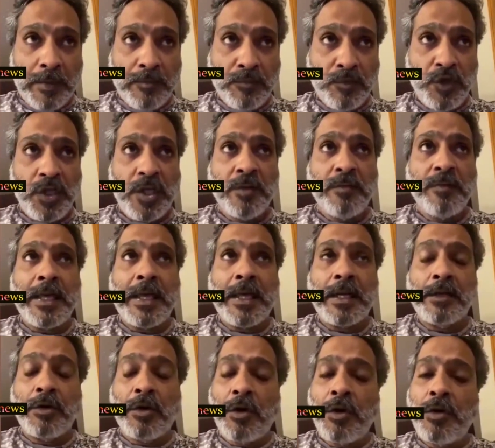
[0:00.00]
MGM
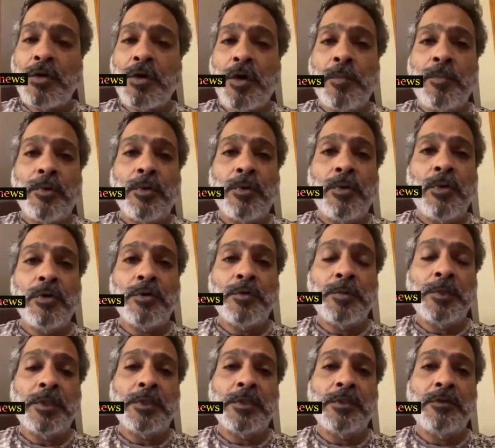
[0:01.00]
had called Apollo
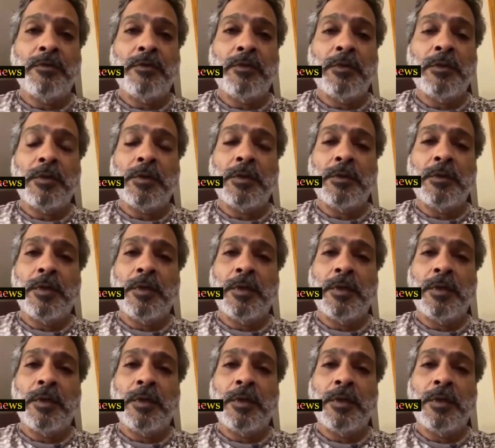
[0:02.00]
Hospitals for